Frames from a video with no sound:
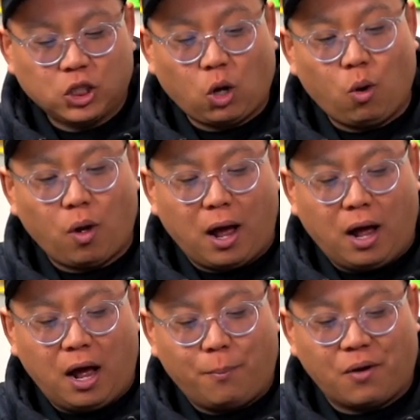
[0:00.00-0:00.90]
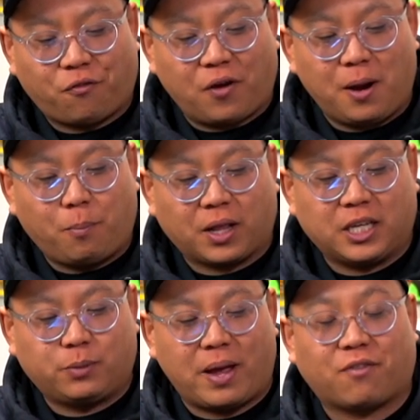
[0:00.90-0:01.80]
So my friend brought
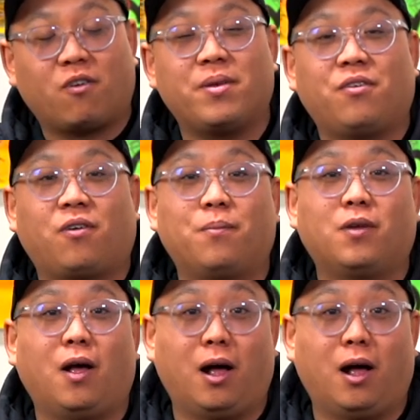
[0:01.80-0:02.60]
this back for me from